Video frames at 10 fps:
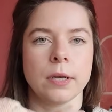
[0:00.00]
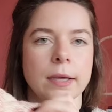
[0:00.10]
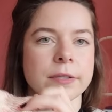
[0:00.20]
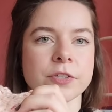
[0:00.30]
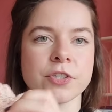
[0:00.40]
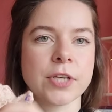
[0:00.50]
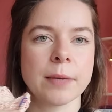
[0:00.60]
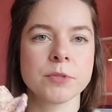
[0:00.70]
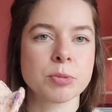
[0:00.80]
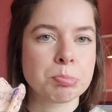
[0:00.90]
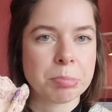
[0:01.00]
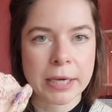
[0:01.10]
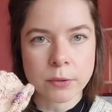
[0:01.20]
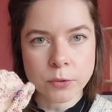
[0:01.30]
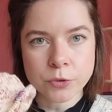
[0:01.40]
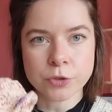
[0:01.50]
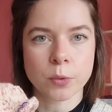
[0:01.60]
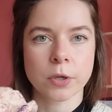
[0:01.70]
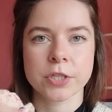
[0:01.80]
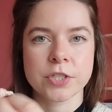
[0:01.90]
like the same speckles
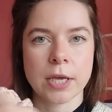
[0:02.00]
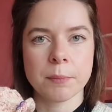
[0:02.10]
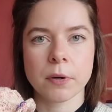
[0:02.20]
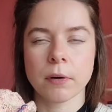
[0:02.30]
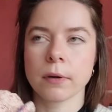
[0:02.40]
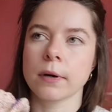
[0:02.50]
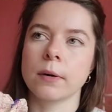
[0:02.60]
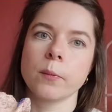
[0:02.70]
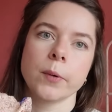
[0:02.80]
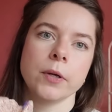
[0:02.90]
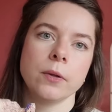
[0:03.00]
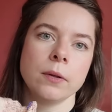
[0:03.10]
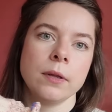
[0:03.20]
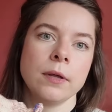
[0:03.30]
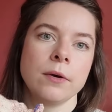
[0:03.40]
or the same color will